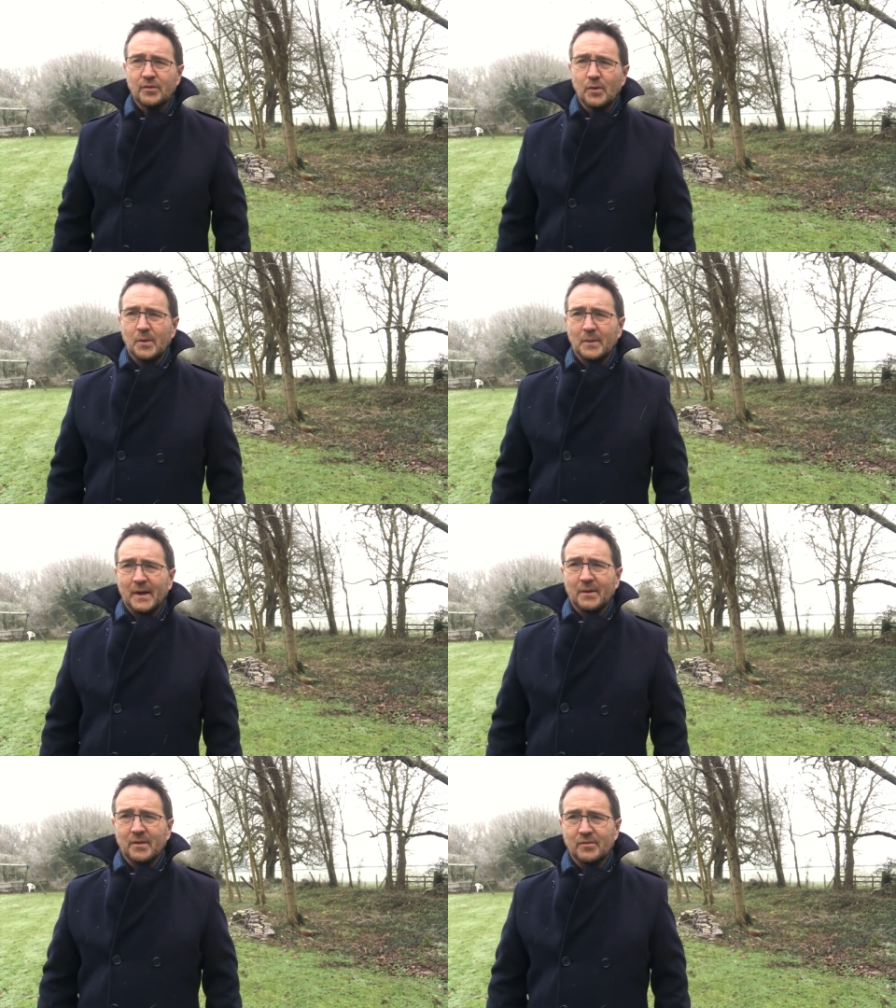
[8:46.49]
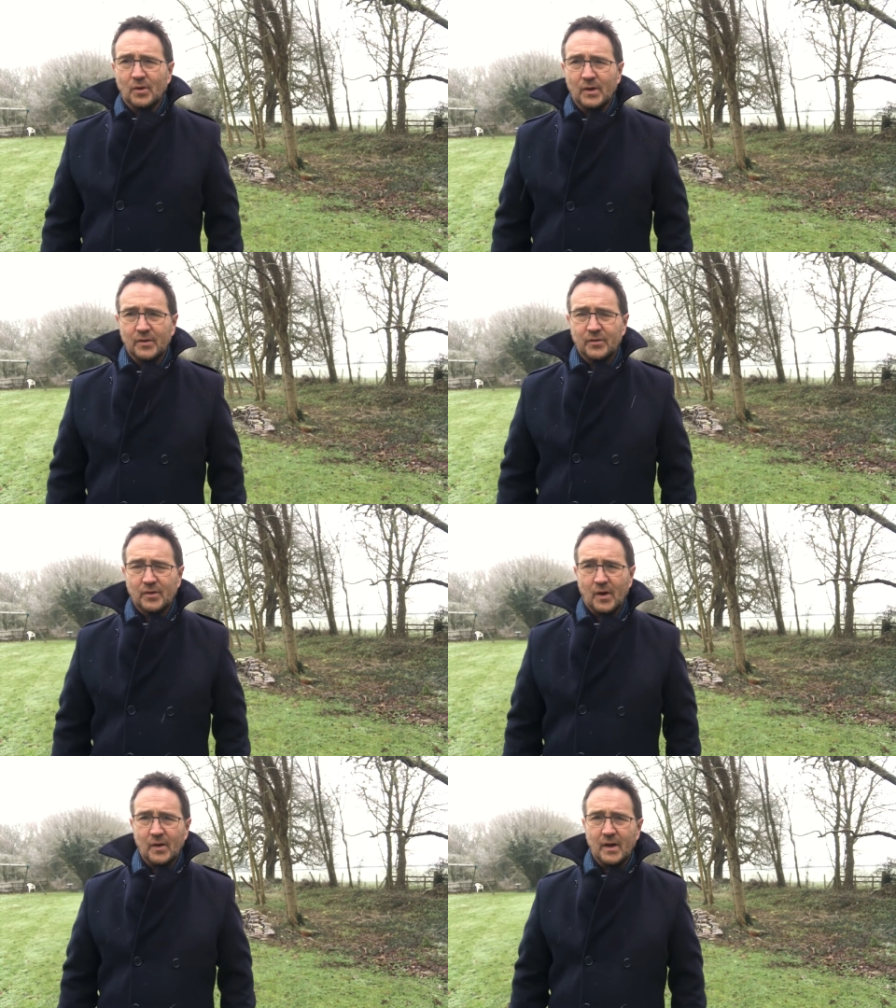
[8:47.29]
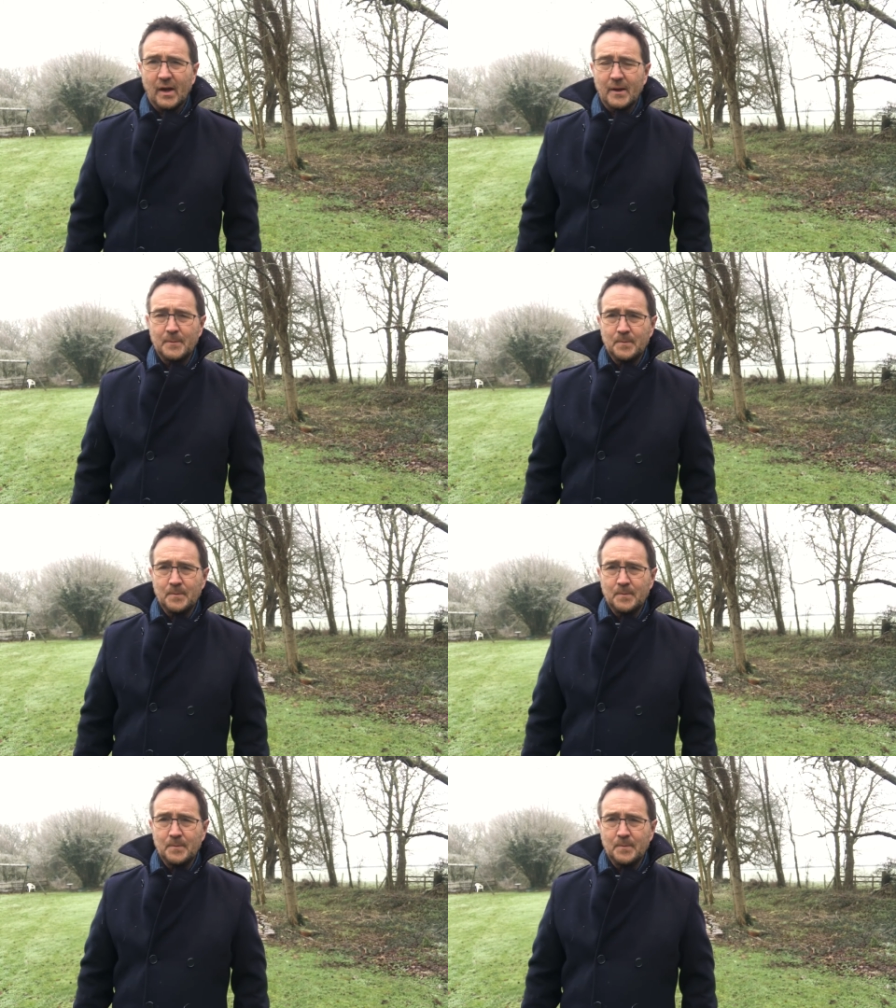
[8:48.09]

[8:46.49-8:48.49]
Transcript: warming up the voice, okay?